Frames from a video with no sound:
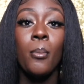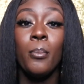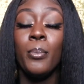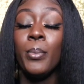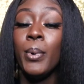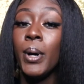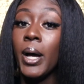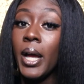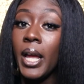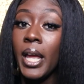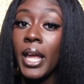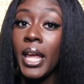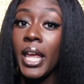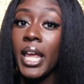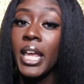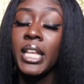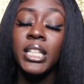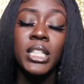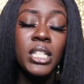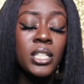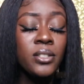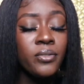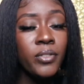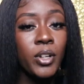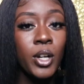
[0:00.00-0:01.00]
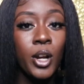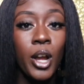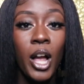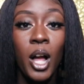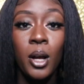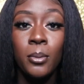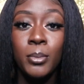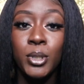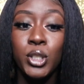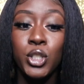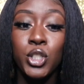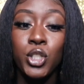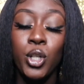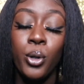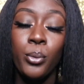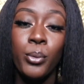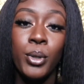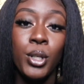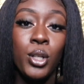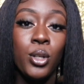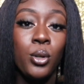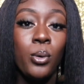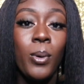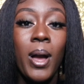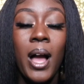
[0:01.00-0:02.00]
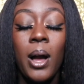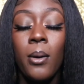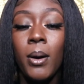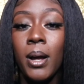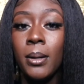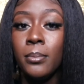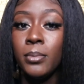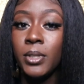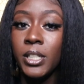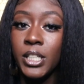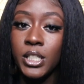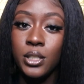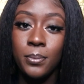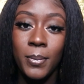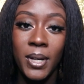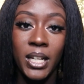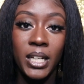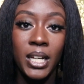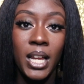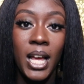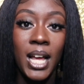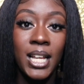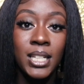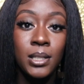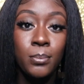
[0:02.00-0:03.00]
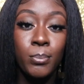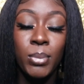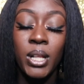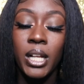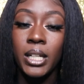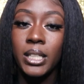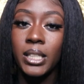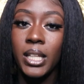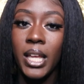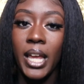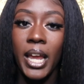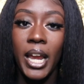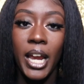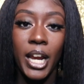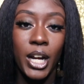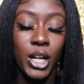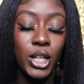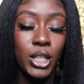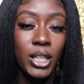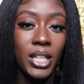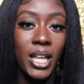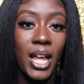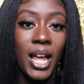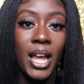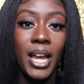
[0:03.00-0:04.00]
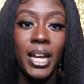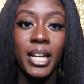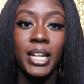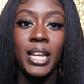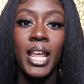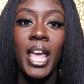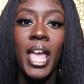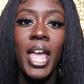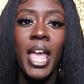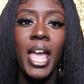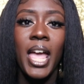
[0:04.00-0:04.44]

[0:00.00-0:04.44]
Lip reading: But in this video, I'll be showing you how I bleach my knots, pluck the hairline,